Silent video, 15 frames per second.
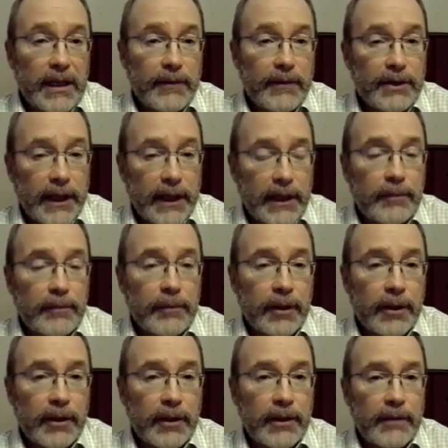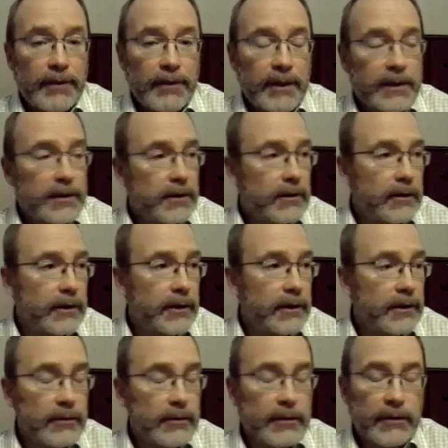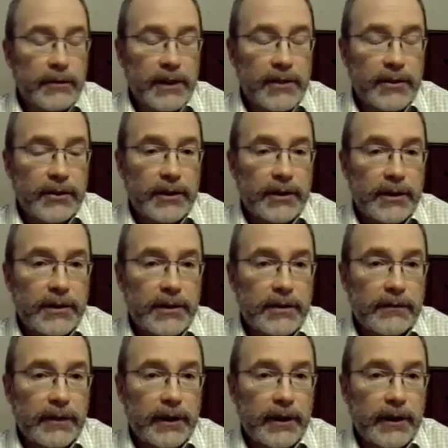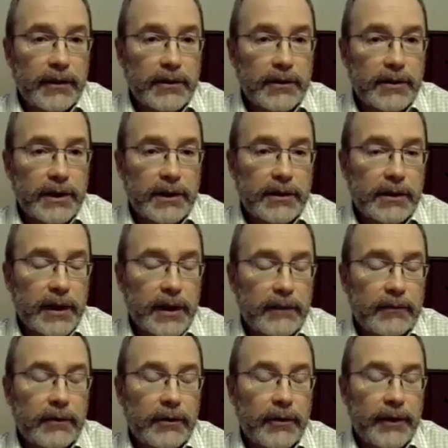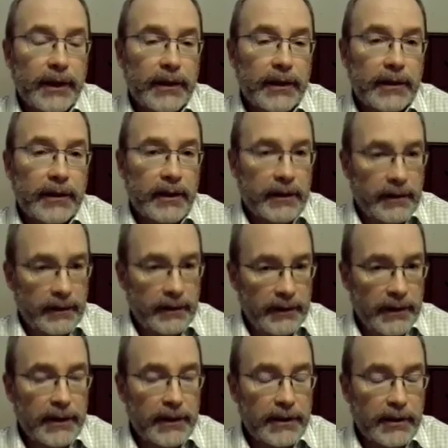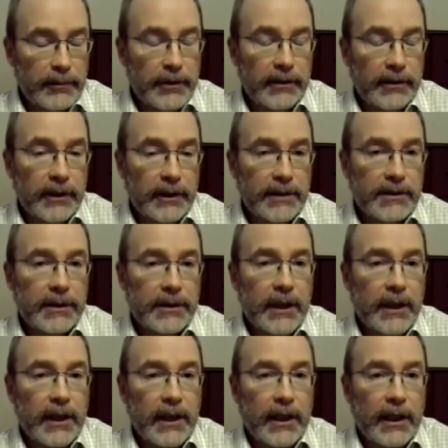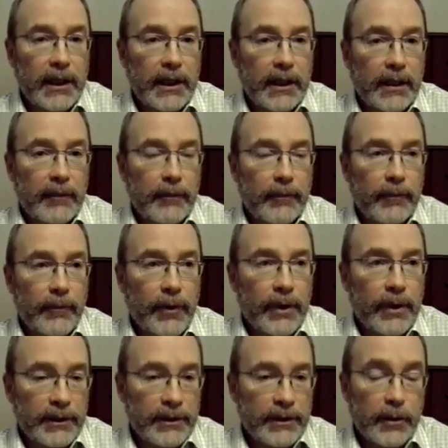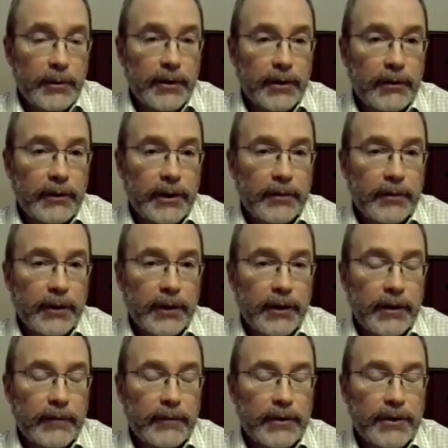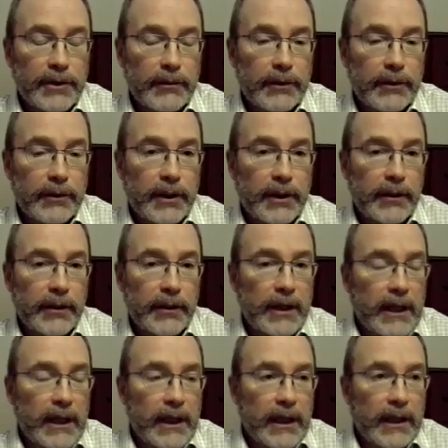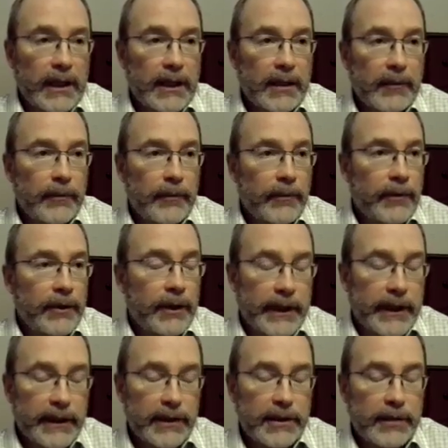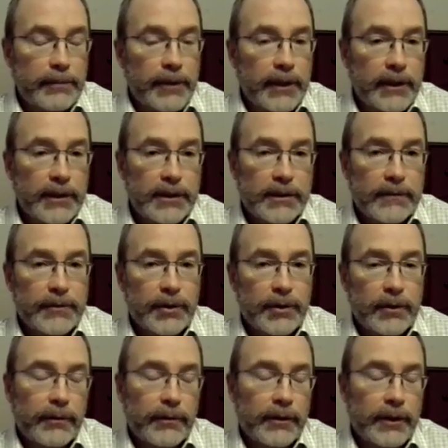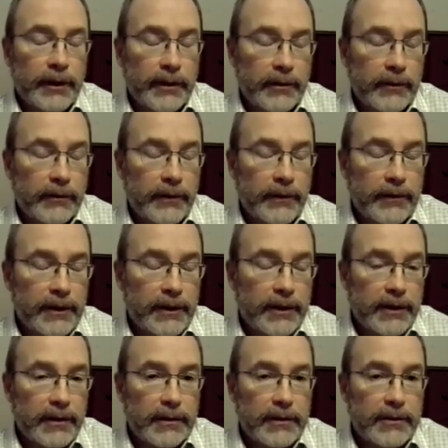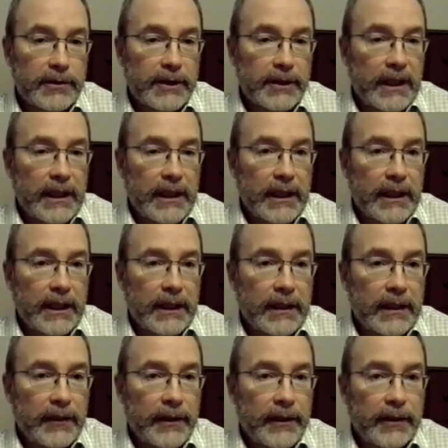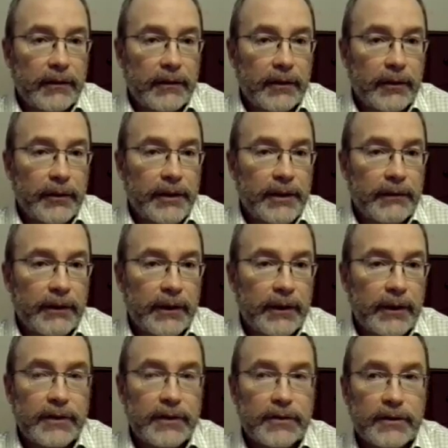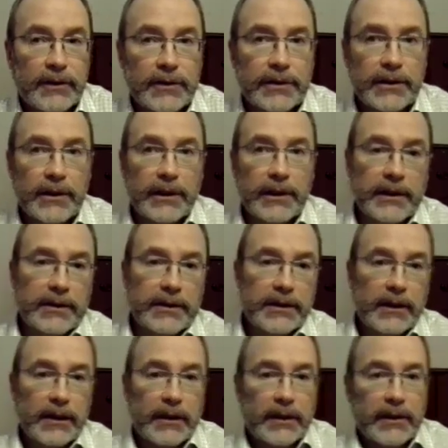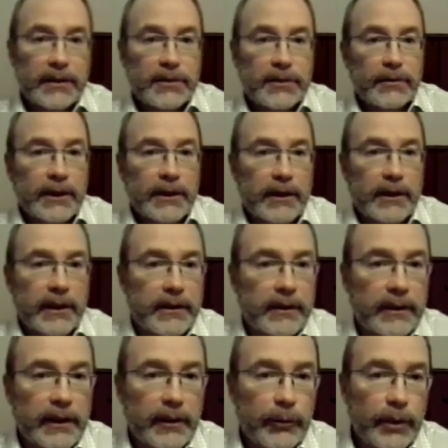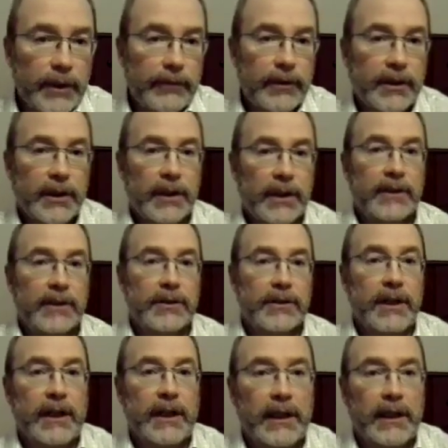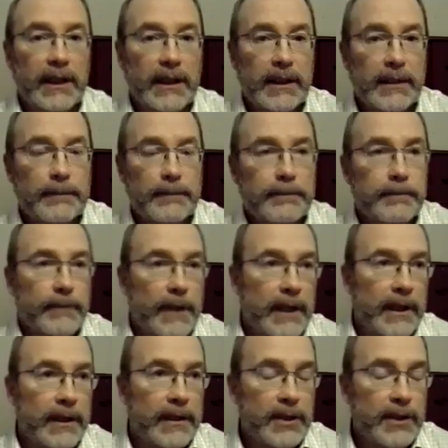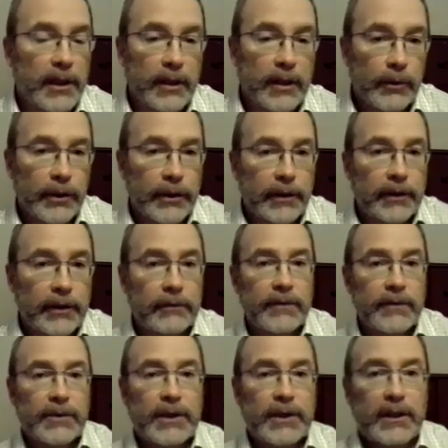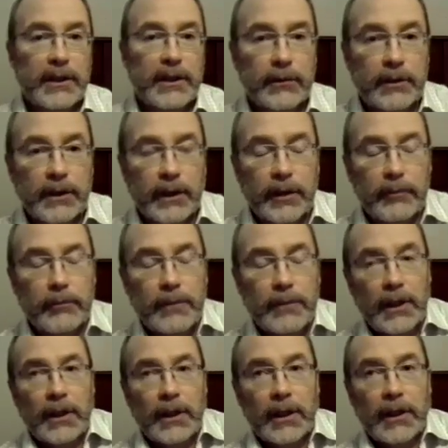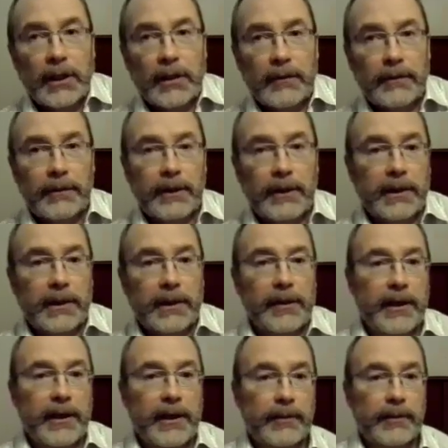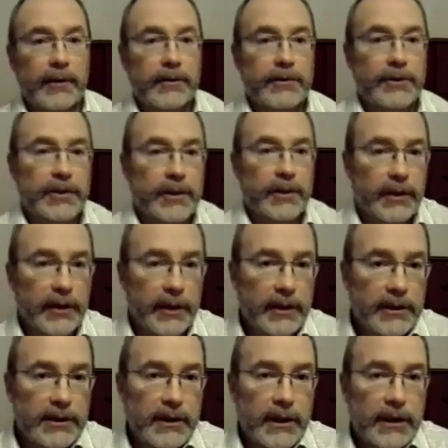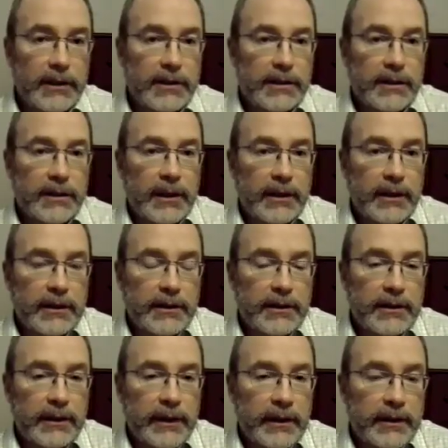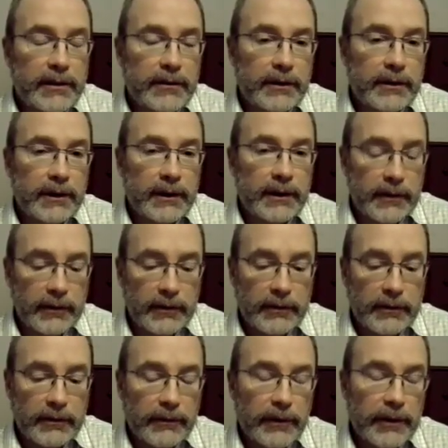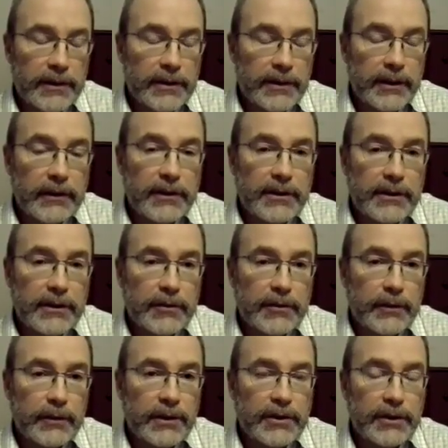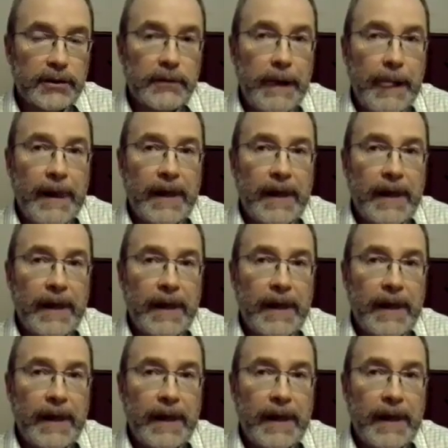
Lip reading: If there's any party that's going to address the needs of islanders at the level that needs to be addressed, it's going to be the Green Party of Prince Edward Island. The legacy parties have shown for 150 years that their only real interest is re-elected at whatever cost. And it's not working. We've seen the outcome of that approach in the United States, and it's led to a very scary situation.